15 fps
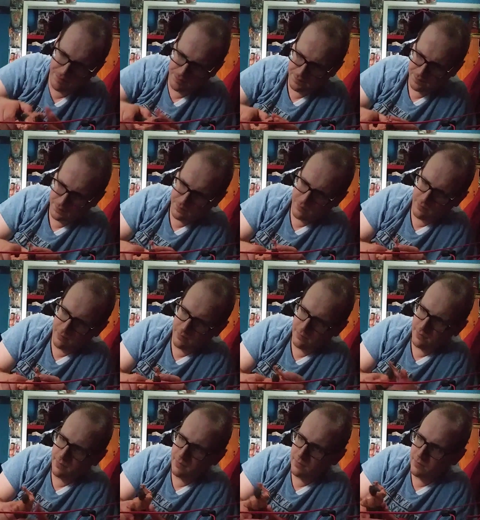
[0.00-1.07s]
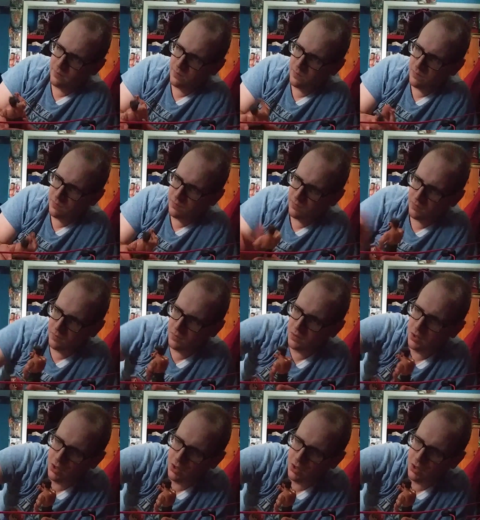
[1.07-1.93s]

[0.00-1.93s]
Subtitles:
(silence)